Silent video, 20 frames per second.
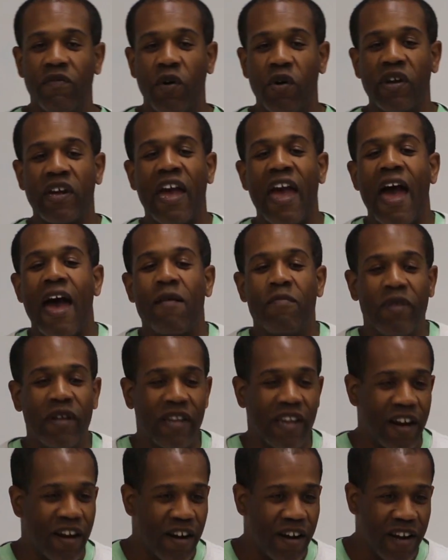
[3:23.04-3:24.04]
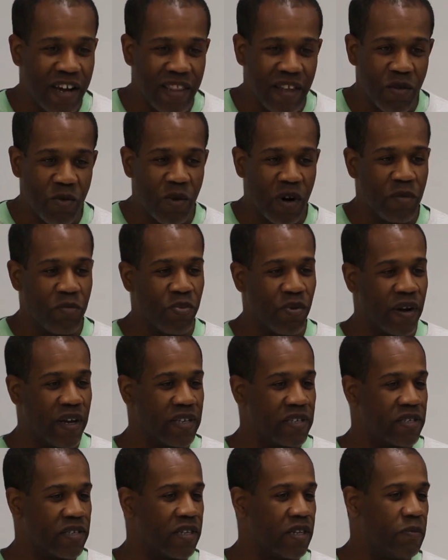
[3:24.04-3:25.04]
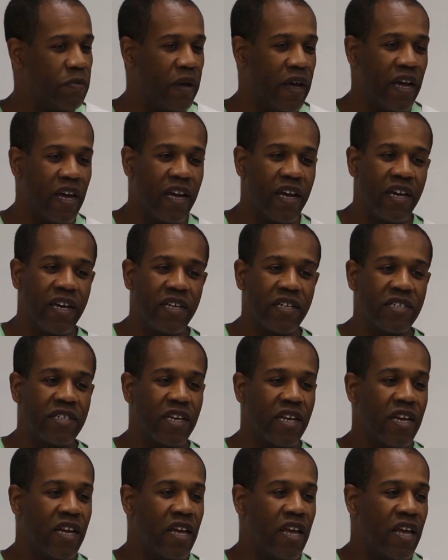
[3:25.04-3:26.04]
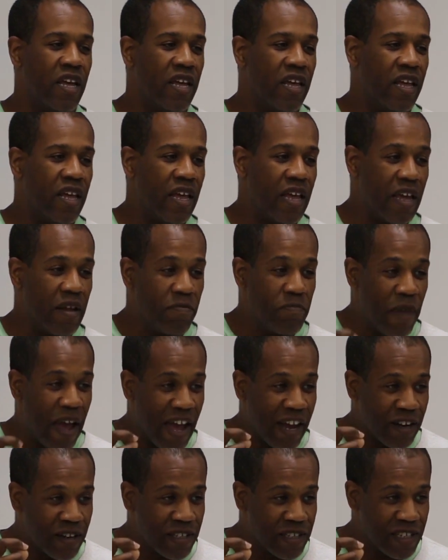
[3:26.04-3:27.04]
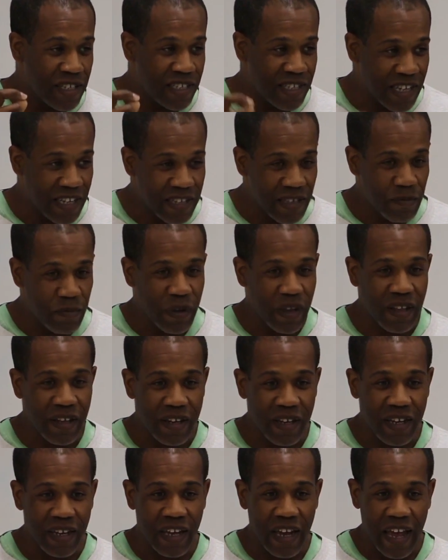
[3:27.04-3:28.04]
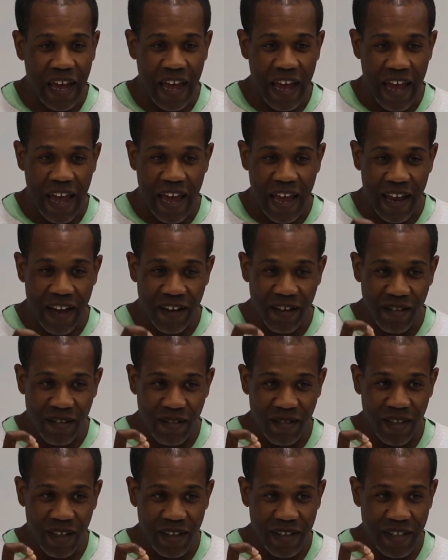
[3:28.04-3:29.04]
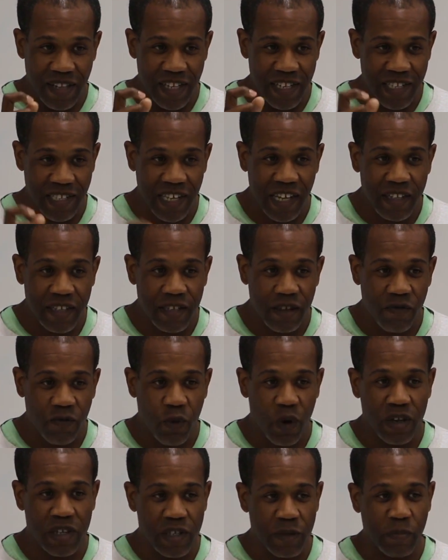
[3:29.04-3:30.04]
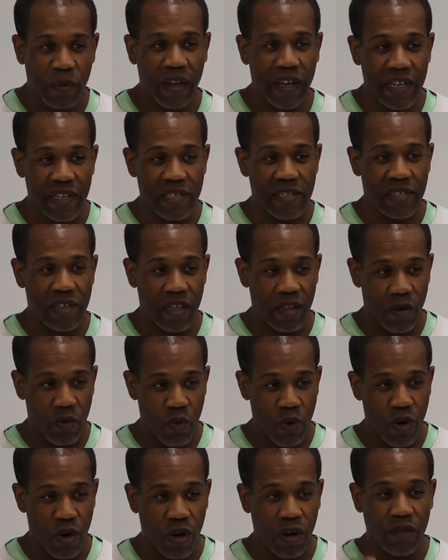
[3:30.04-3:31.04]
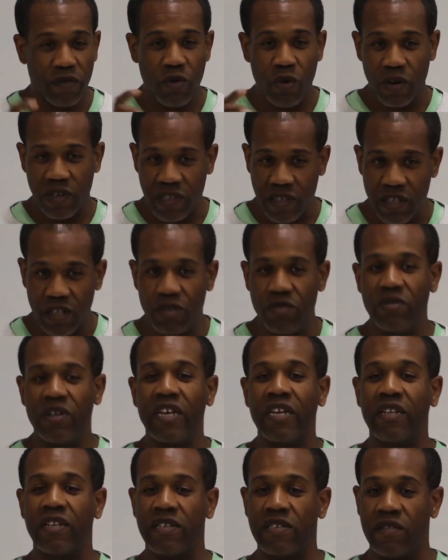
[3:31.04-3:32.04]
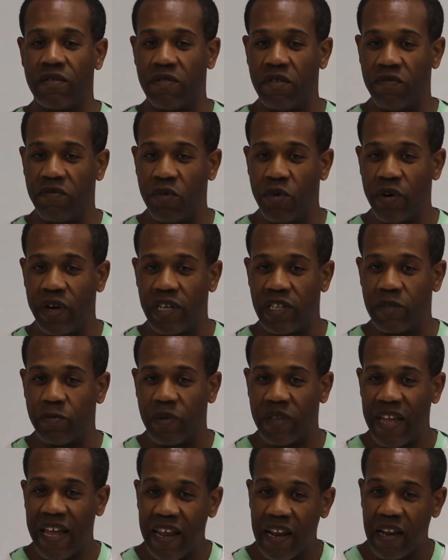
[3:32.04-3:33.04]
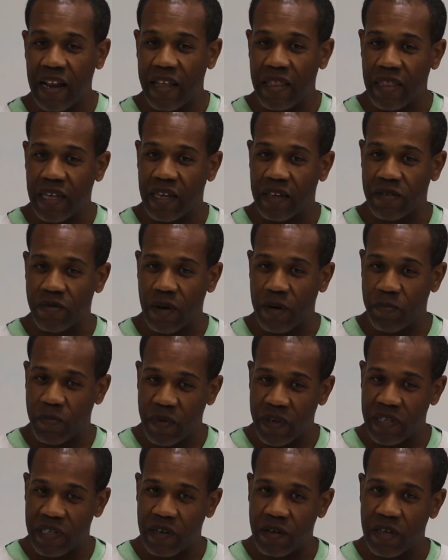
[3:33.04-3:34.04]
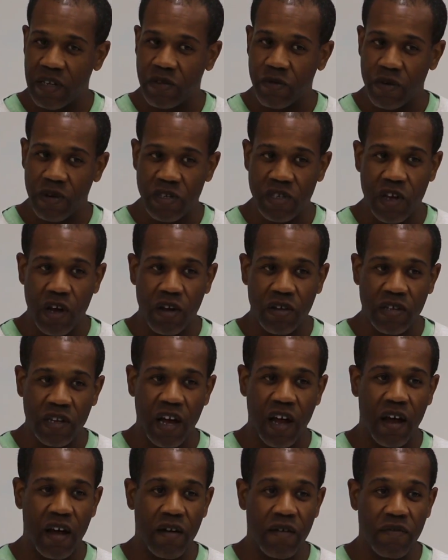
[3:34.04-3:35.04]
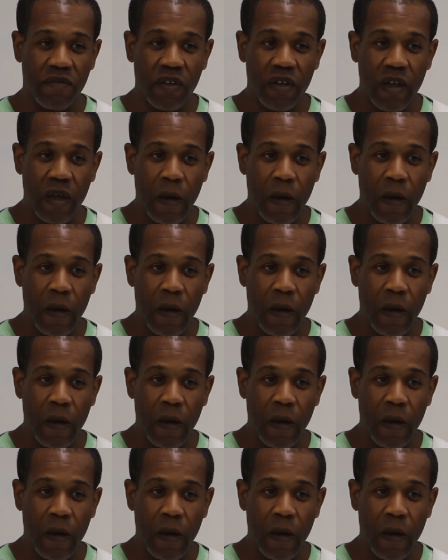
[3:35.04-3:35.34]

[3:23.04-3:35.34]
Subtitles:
vocabulary that one brings to the page, it matters the sensibility and the sense of one's place in the world, of course the uniqueness of the voice. That, I think, is a result of